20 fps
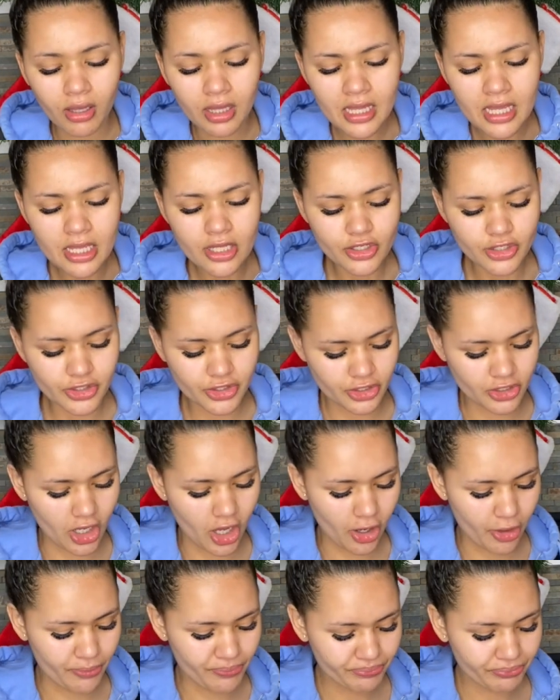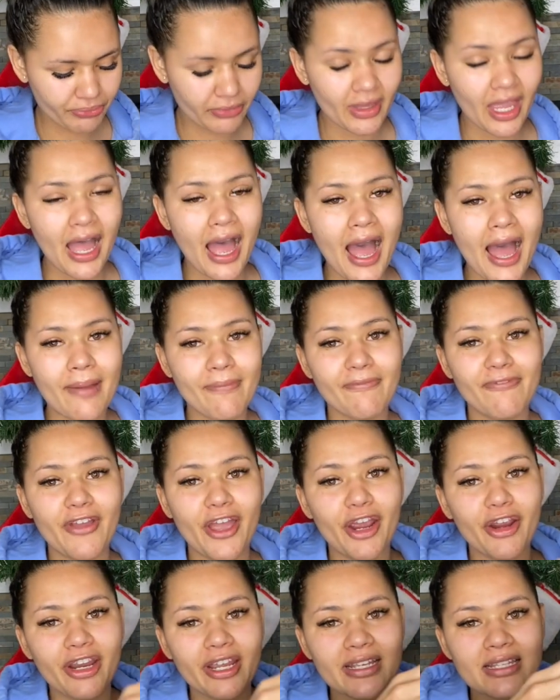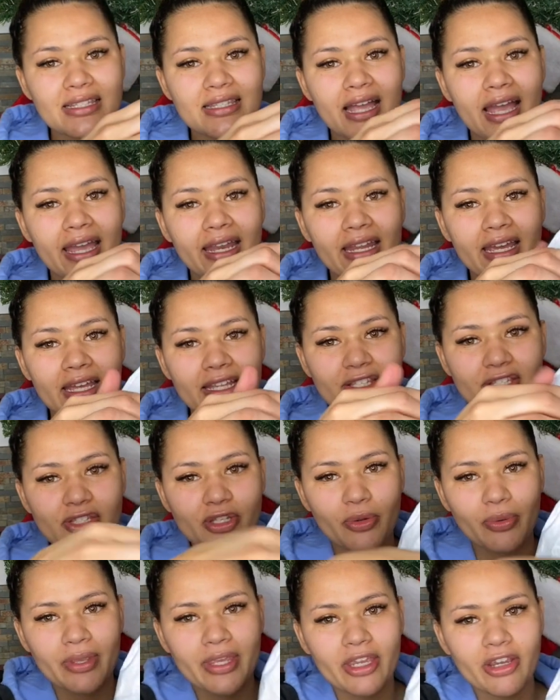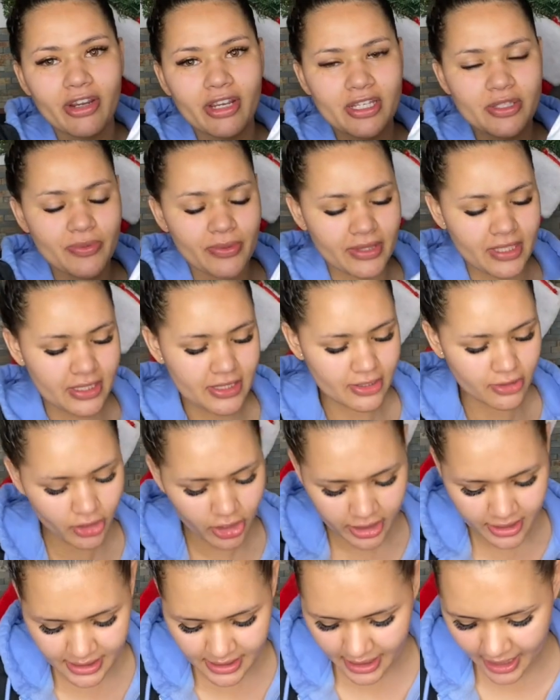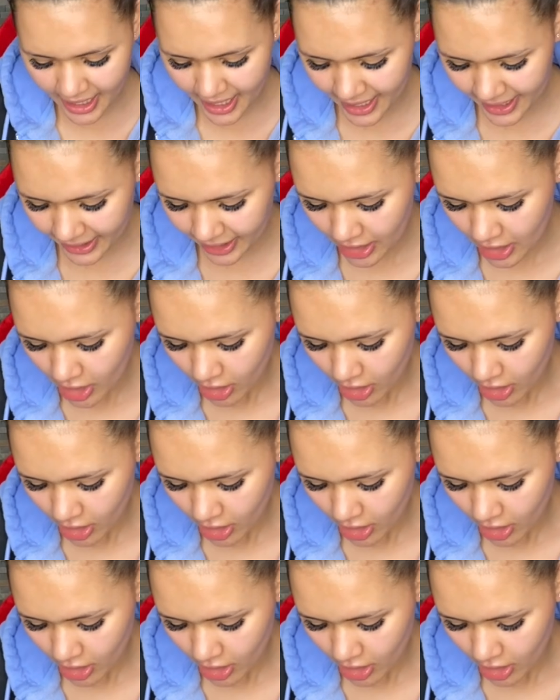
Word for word: So I'm very excited. So here is what this looks like.